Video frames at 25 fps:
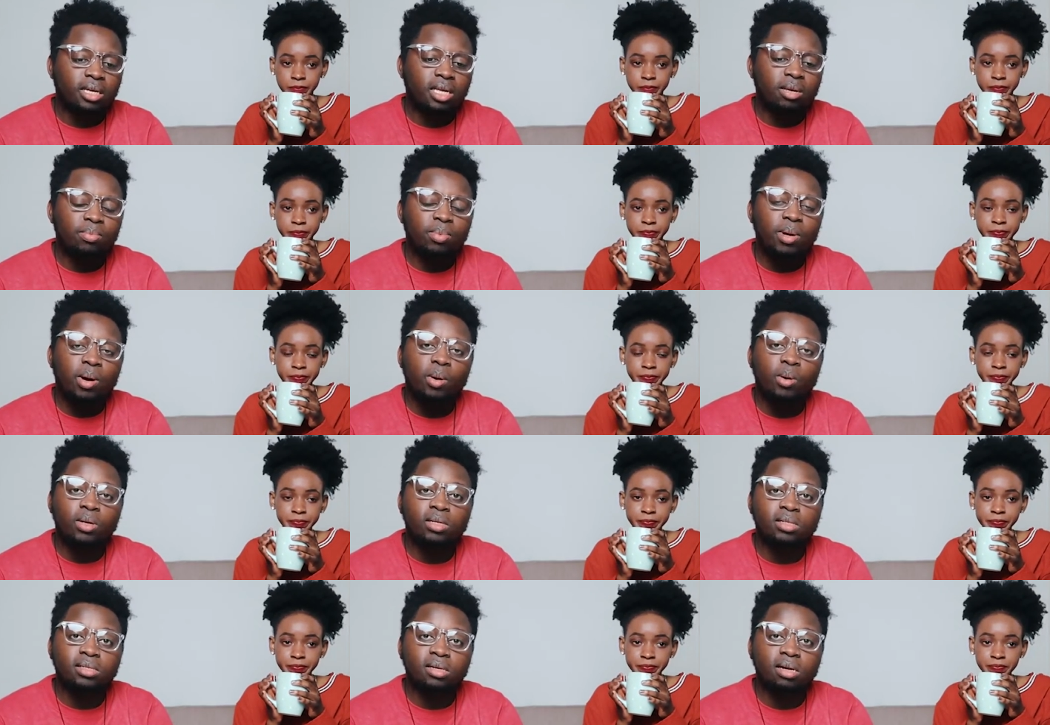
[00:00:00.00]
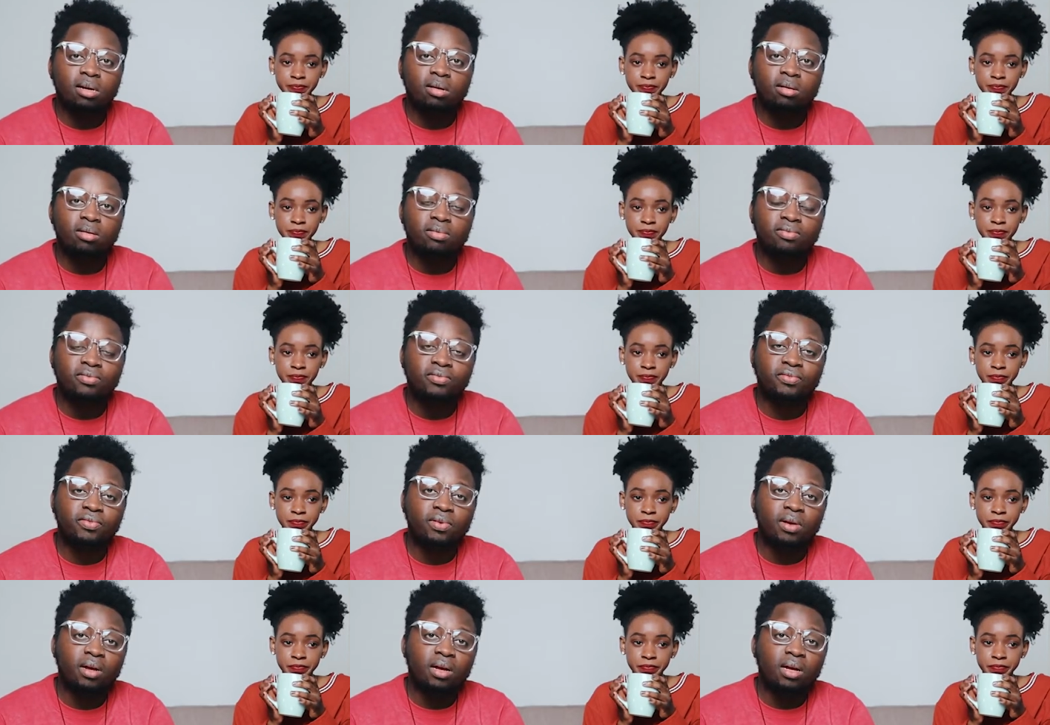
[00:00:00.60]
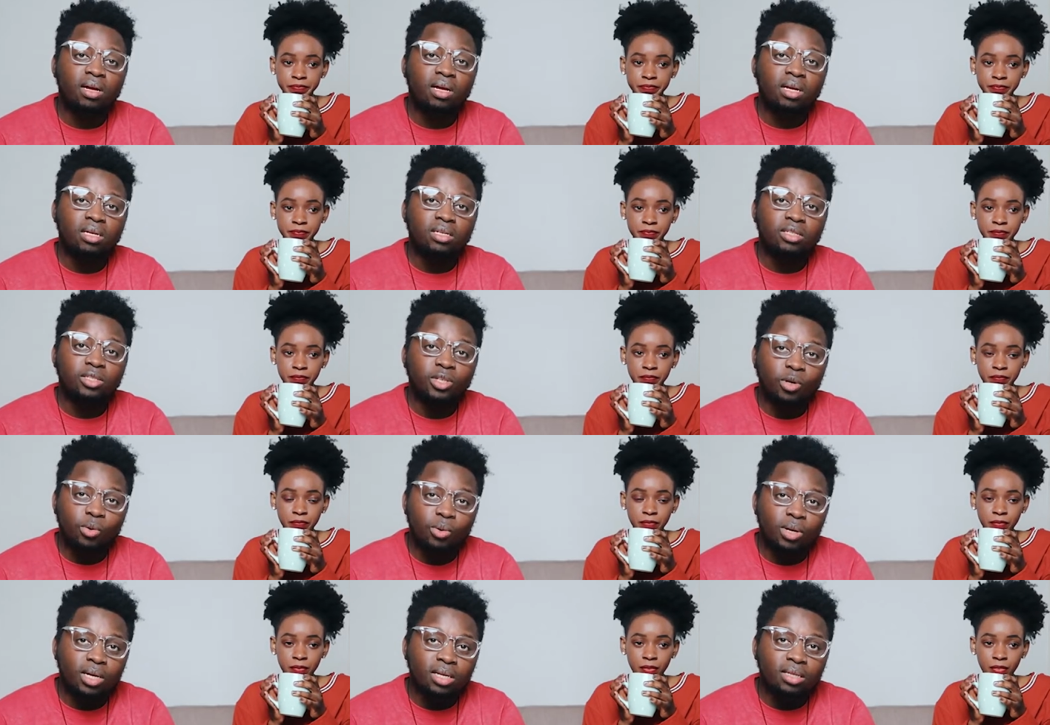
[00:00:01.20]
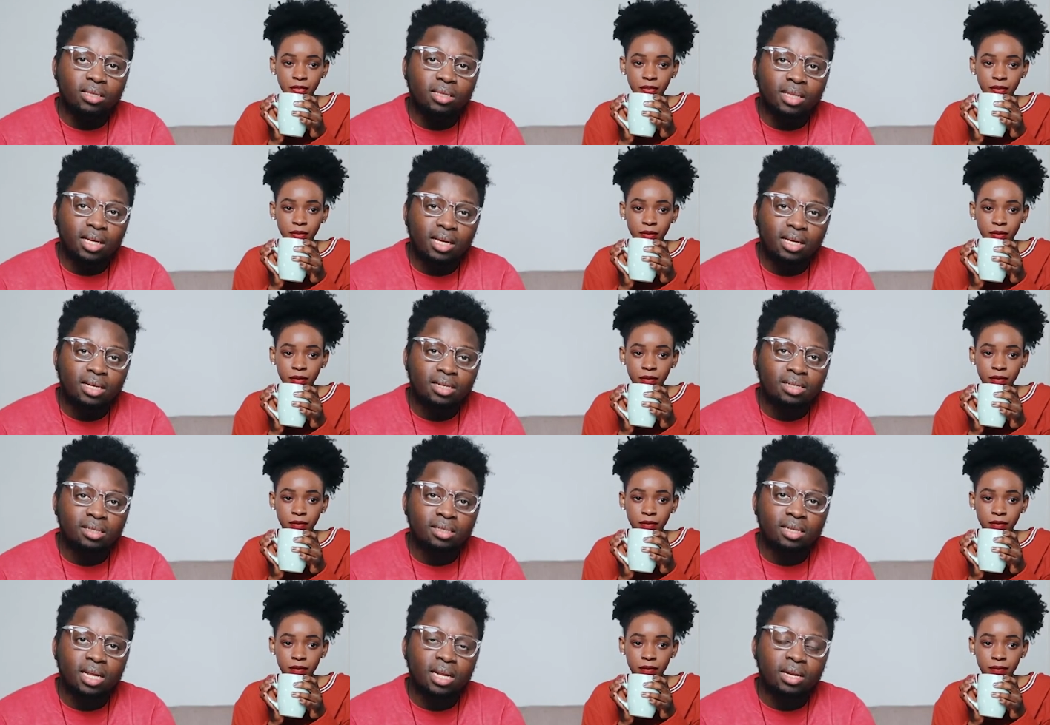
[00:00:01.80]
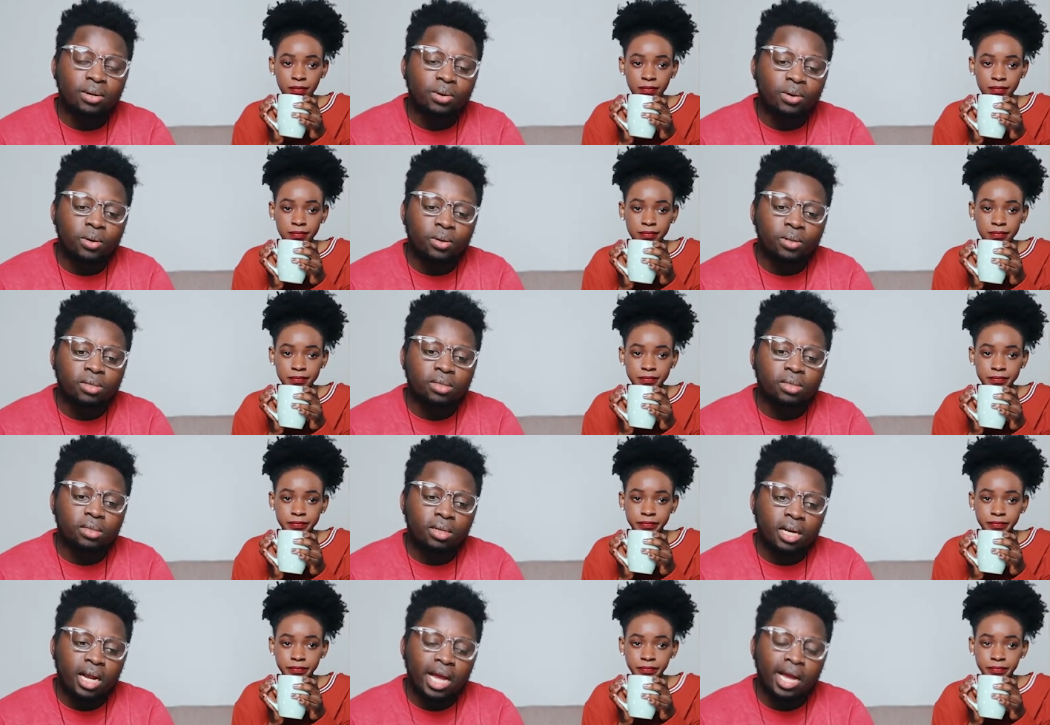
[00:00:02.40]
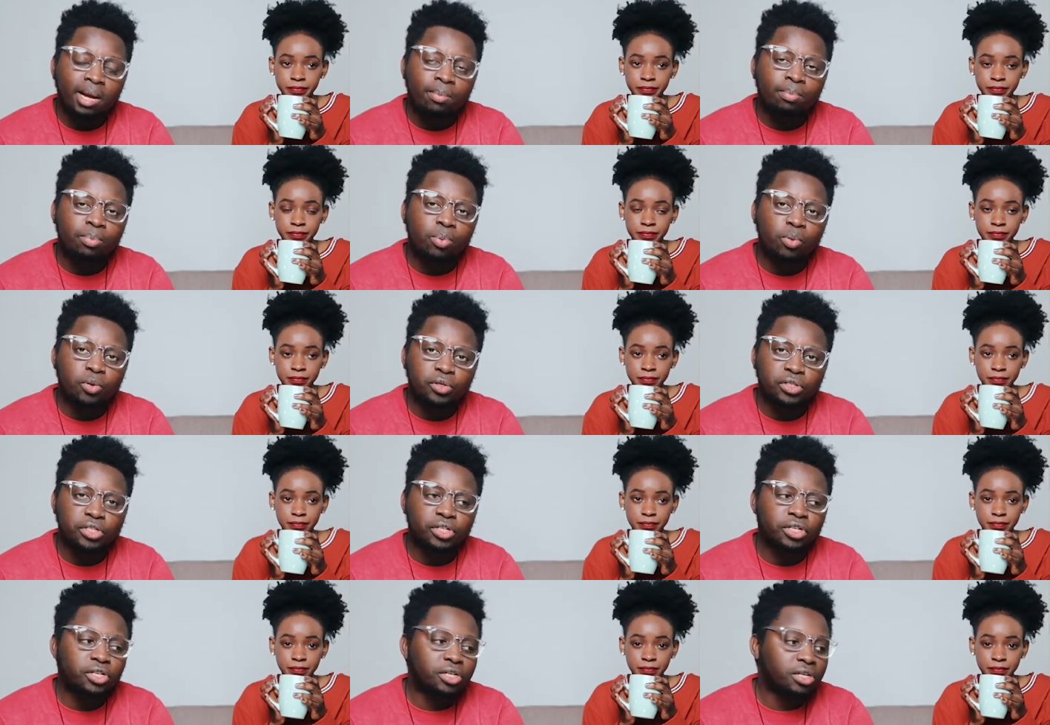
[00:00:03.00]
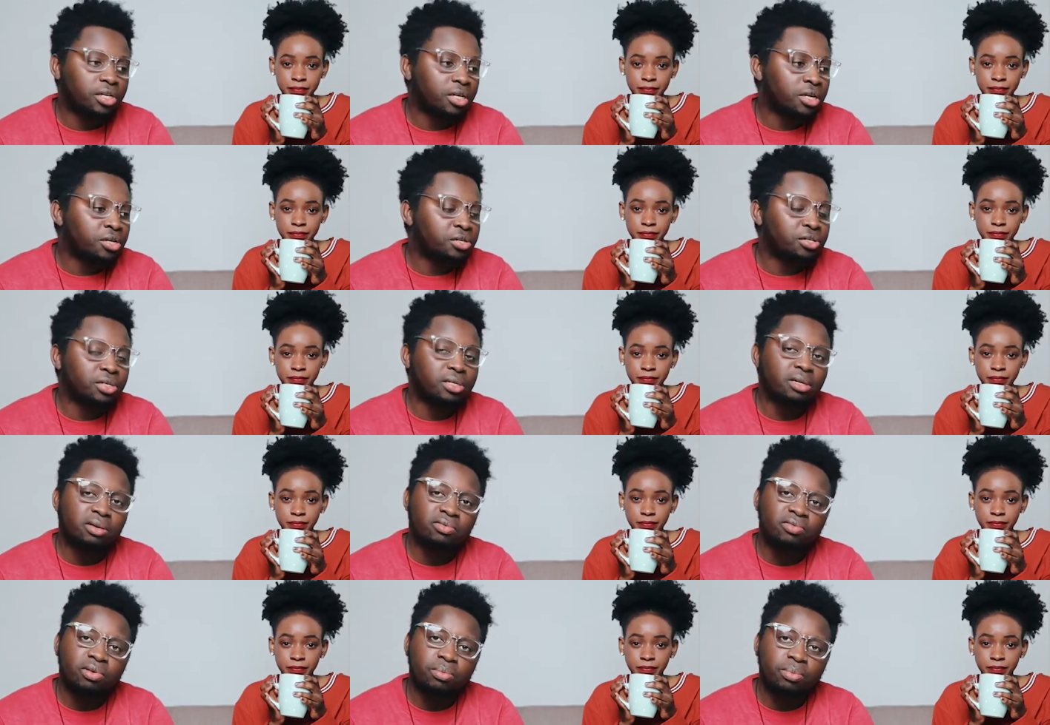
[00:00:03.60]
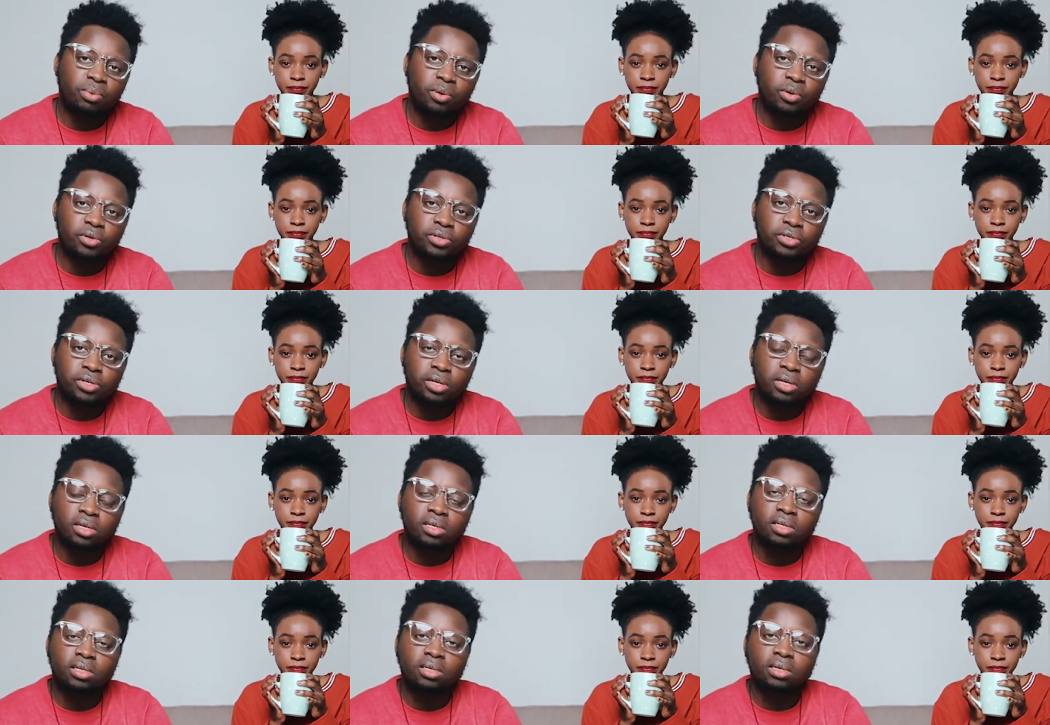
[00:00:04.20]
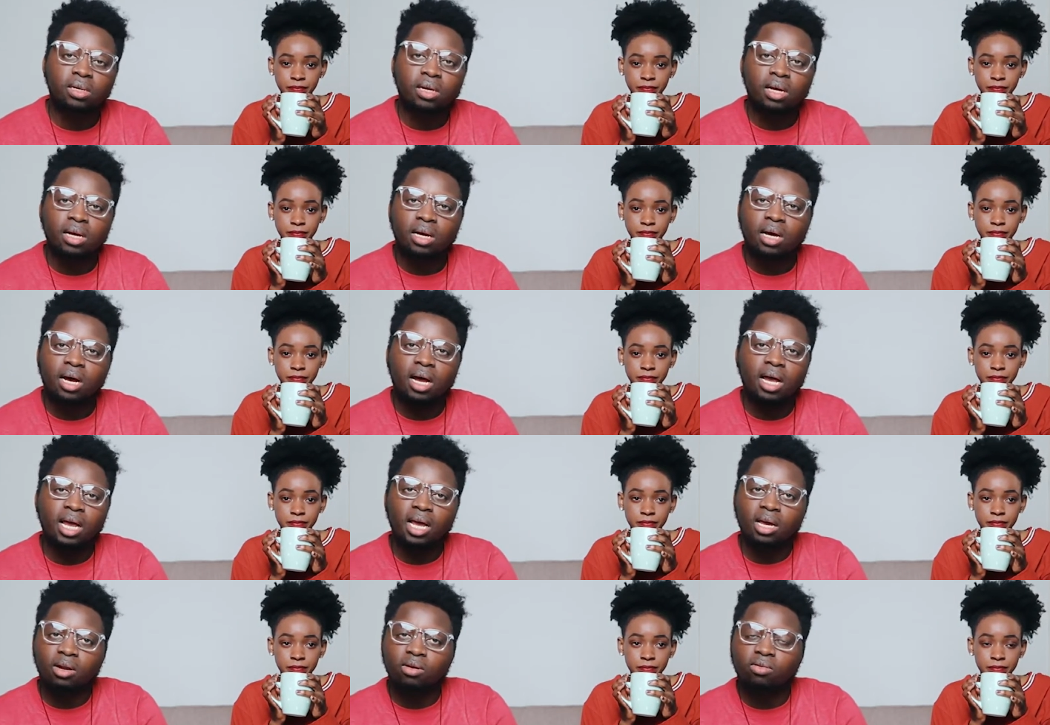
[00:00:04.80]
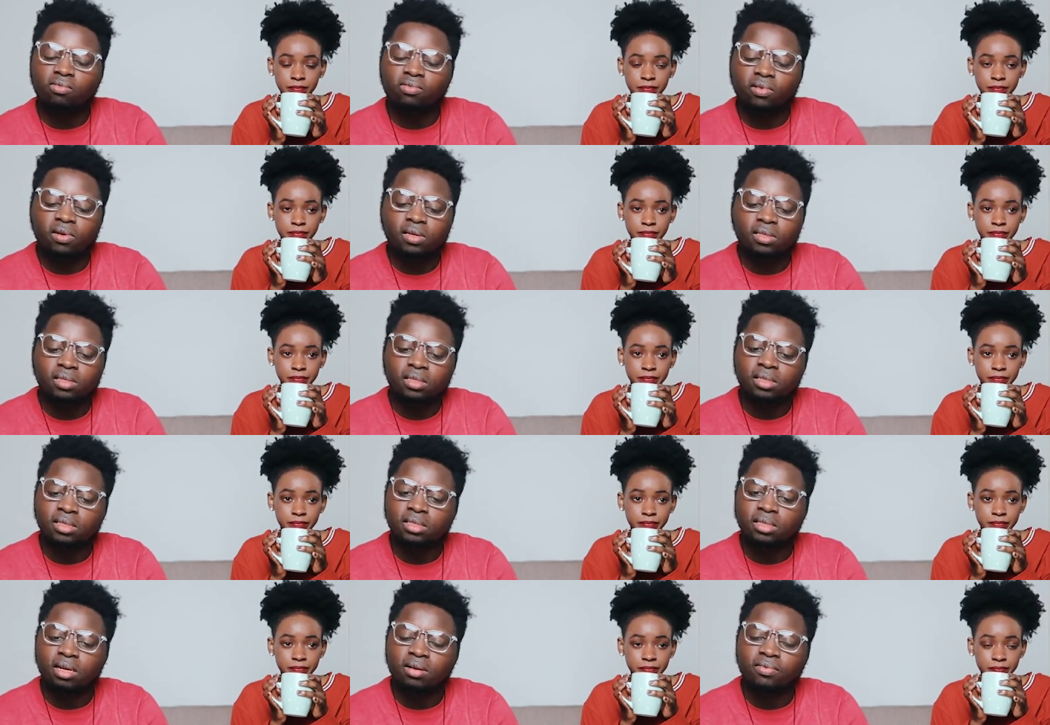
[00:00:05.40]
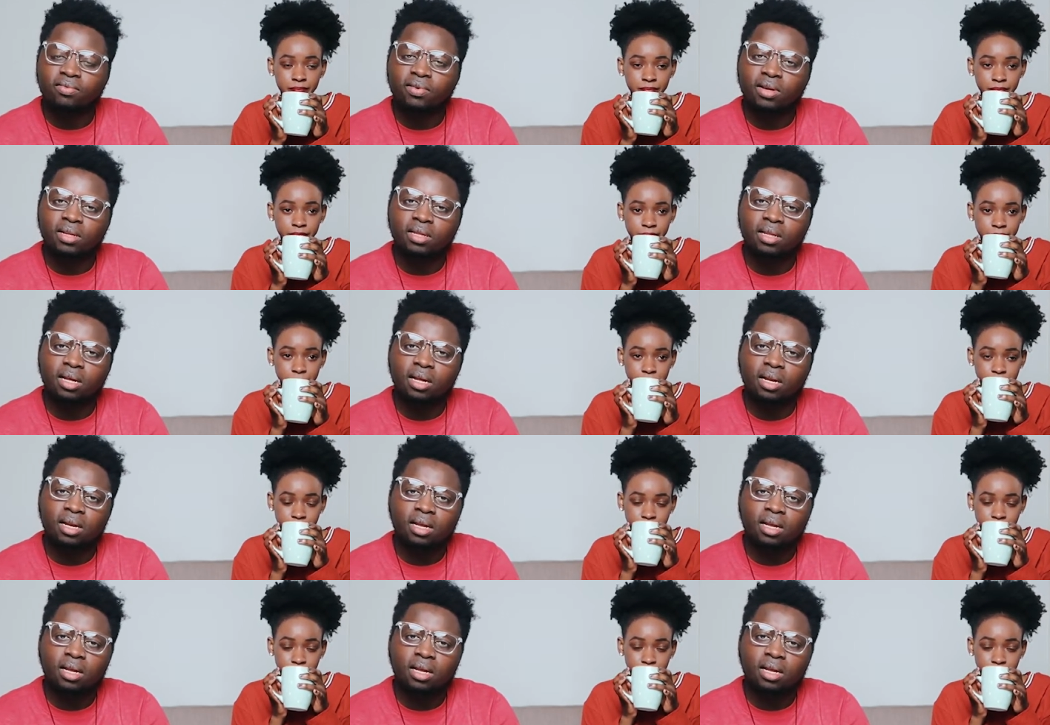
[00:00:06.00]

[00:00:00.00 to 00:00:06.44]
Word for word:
Speaker 1: keep ourselves doing things and not like pushing each and every project ahead of us and stuff like